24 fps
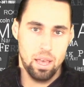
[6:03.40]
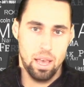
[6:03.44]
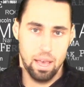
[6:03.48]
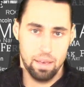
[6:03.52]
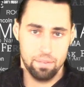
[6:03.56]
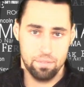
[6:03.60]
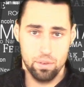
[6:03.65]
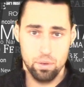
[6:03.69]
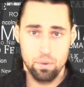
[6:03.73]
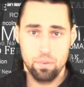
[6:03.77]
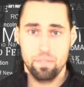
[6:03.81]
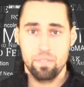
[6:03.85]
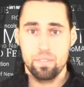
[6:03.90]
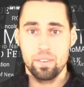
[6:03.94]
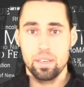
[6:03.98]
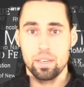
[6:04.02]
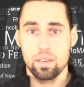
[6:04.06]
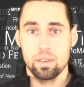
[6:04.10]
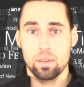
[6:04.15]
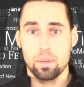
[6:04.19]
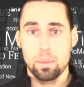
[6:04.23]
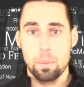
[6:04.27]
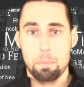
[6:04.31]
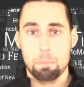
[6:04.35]
If you
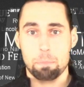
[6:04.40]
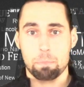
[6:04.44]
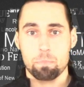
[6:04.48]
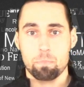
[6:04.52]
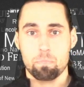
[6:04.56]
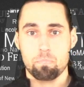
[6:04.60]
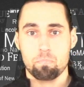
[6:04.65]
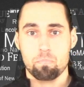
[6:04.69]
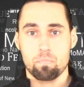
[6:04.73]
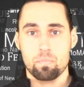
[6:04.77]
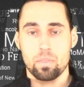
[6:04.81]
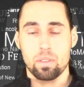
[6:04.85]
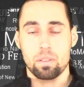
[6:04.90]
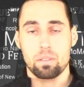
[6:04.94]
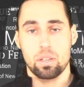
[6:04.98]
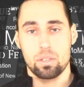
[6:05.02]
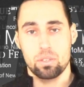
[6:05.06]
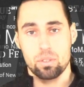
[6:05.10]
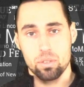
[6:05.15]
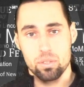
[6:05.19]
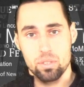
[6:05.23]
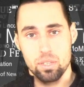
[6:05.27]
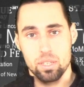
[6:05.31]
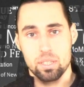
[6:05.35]
feel
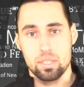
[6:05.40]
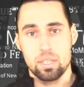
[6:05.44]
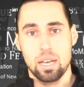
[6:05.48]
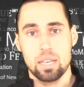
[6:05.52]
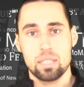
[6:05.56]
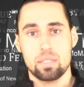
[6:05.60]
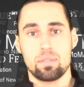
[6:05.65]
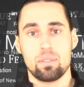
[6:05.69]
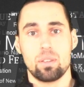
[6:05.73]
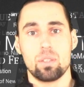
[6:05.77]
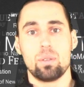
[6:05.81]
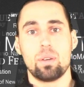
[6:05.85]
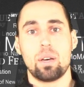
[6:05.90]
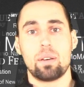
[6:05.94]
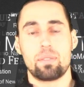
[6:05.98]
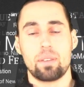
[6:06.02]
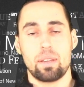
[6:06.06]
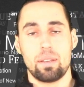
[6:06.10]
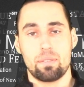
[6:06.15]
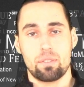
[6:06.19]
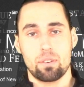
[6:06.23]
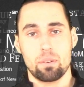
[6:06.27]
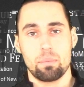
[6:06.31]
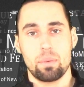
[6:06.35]
that you're successful and you have
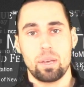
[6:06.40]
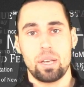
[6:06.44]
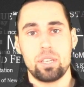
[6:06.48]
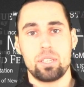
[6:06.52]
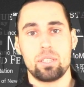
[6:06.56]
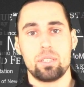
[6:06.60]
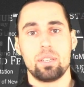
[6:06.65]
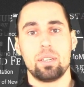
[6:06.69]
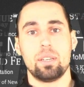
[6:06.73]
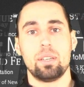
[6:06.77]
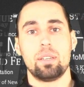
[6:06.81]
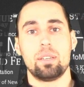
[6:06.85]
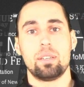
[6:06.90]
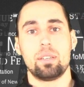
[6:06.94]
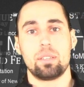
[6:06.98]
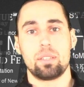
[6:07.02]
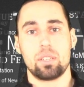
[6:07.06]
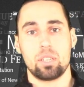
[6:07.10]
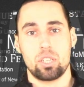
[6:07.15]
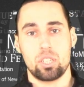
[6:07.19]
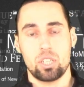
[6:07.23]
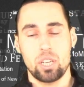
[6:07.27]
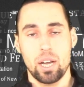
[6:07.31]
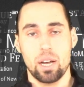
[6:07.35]
information
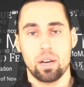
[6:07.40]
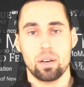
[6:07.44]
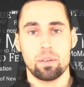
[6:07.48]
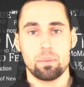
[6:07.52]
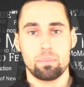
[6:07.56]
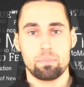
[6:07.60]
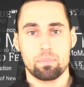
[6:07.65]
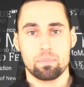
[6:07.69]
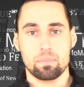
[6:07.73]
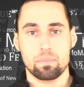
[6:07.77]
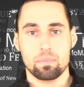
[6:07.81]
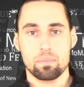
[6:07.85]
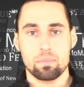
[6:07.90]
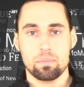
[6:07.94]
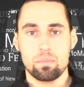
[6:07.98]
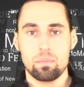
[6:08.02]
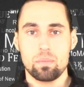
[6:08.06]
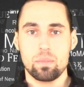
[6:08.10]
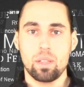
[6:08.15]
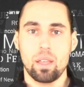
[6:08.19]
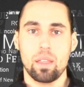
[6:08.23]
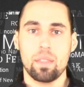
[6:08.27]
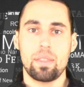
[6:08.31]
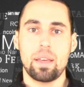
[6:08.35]
to share,
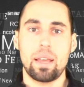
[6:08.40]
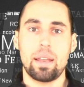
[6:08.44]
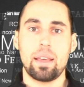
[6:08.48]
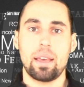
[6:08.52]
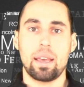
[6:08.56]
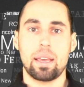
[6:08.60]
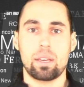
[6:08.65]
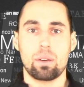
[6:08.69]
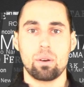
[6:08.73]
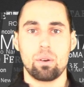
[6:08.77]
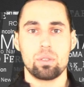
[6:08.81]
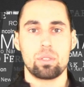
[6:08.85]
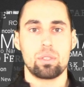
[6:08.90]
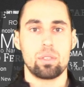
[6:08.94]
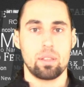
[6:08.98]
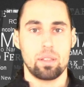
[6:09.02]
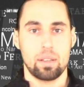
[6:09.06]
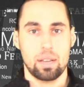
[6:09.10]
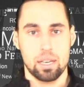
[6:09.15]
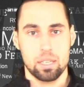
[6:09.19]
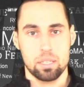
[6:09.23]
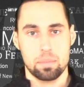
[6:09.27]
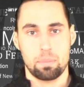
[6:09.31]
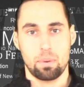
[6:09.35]
then it goes to
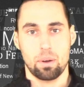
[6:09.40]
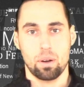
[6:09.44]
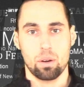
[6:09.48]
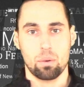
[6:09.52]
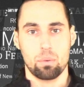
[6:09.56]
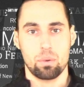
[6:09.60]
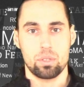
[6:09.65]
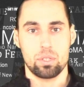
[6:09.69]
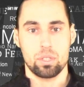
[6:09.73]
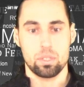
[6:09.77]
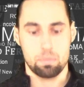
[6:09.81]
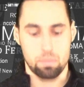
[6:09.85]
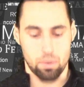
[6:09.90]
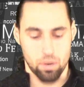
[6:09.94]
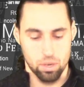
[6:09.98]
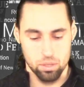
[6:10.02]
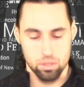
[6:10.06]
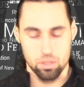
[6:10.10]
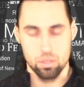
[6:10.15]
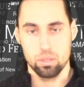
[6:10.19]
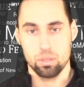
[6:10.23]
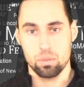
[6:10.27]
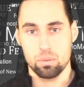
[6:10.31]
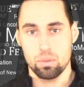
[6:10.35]
the next part, which is
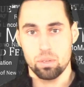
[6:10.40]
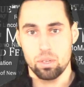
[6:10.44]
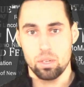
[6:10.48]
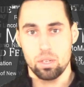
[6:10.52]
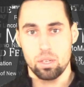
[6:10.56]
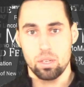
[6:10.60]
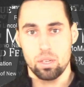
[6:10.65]
part 2.